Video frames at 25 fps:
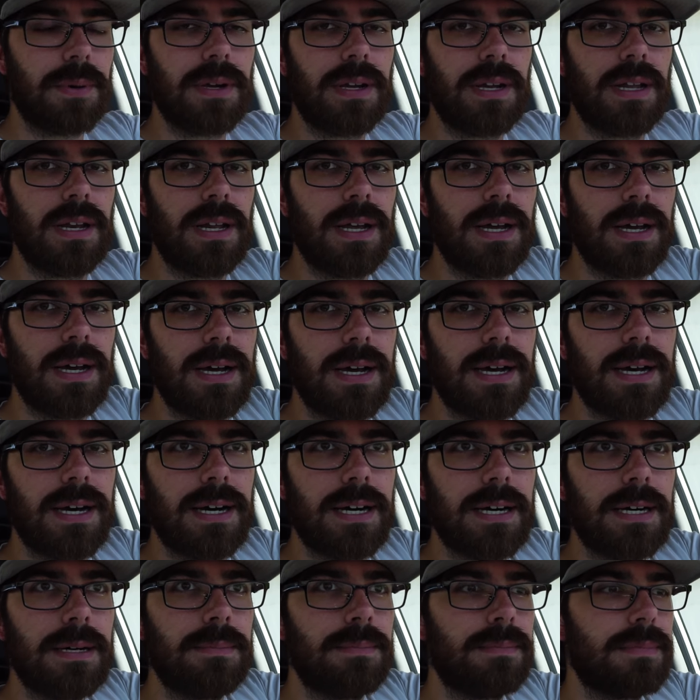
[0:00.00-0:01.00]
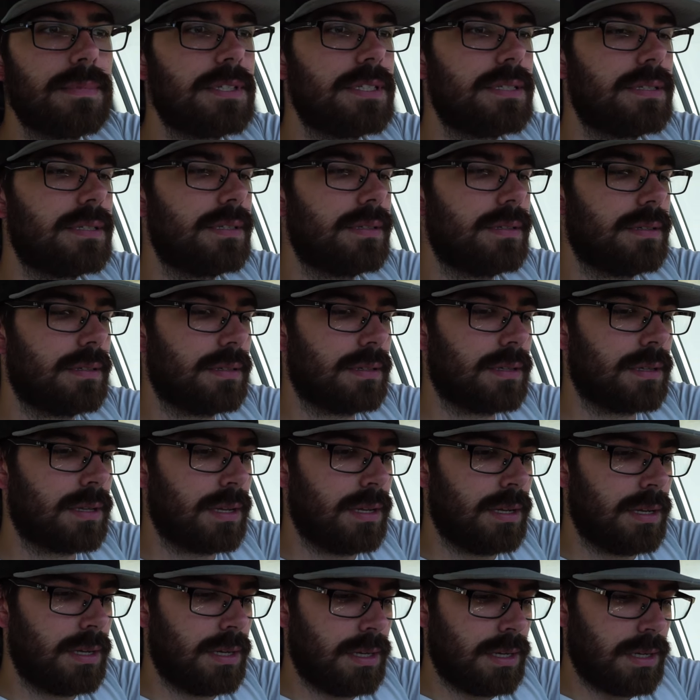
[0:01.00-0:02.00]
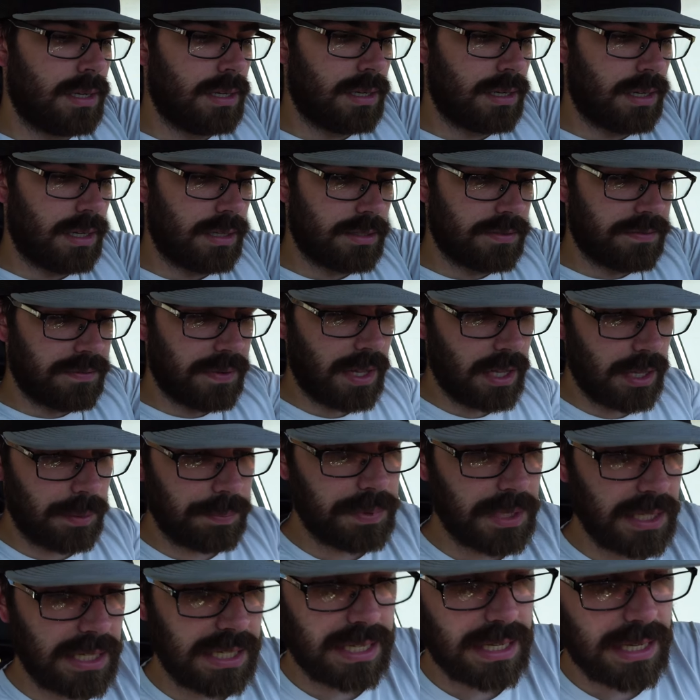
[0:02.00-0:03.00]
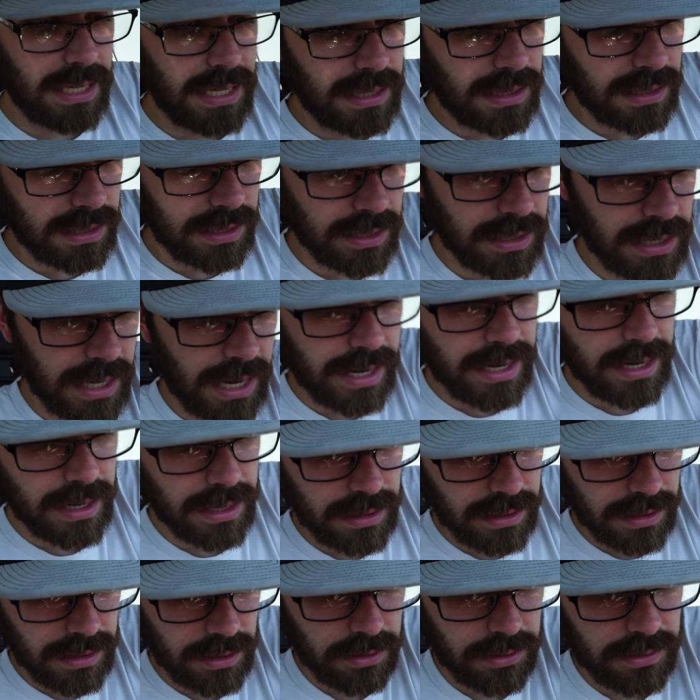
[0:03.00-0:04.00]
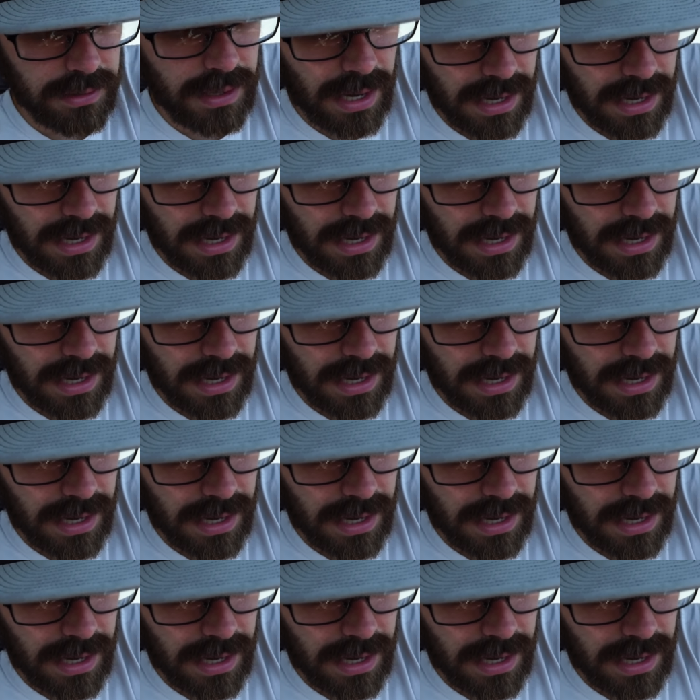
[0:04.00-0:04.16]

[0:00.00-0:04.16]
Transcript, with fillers: we're gonna um, develop the kit. They're kind of those